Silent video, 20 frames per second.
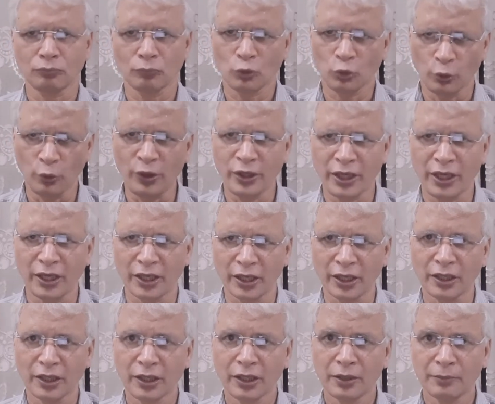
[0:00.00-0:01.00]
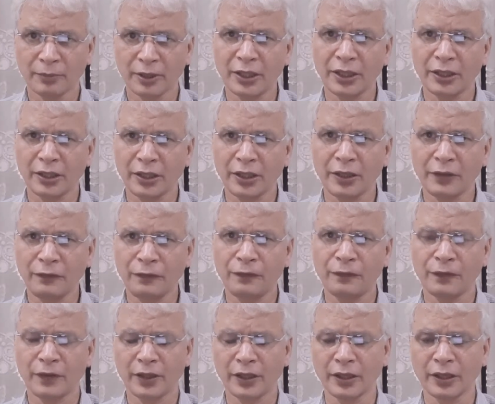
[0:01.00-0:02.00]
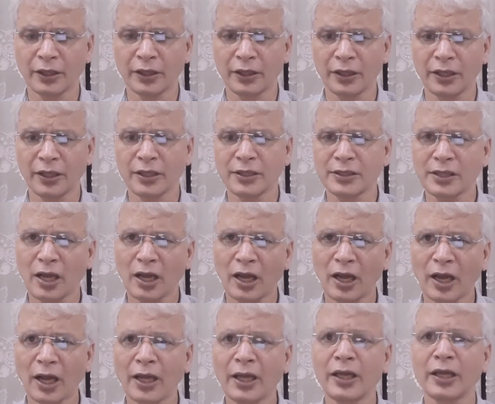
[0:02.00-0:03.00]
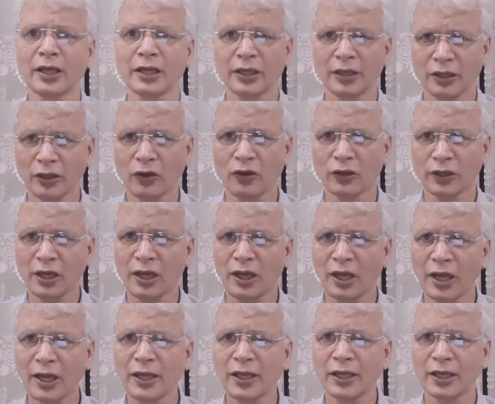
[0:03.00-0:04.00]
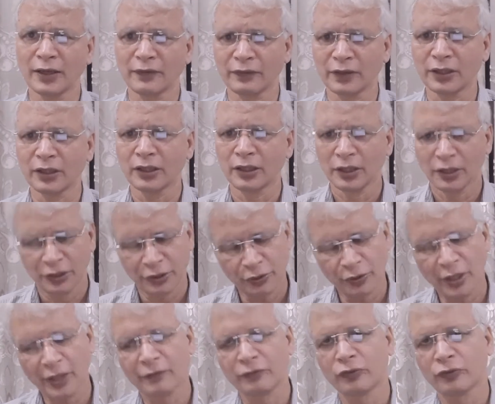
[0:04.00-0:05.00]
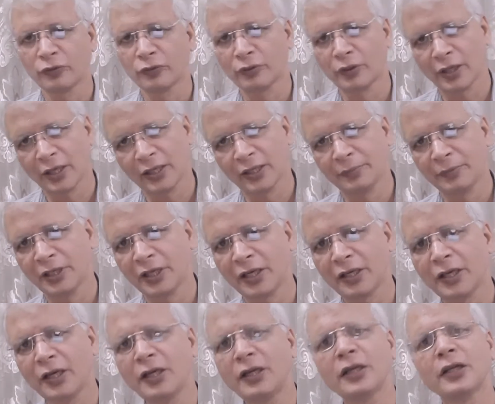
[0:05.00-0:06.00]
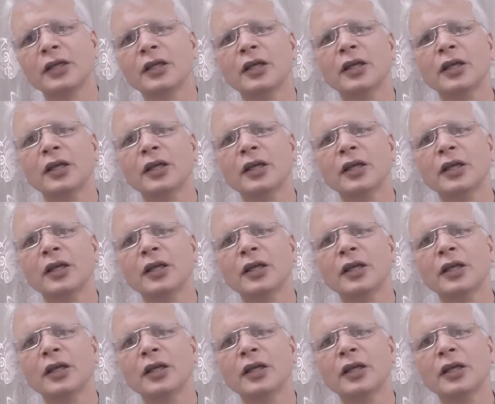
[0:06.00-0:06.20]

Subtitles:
okay, but if it is high, on a high level, you have to eliminate it.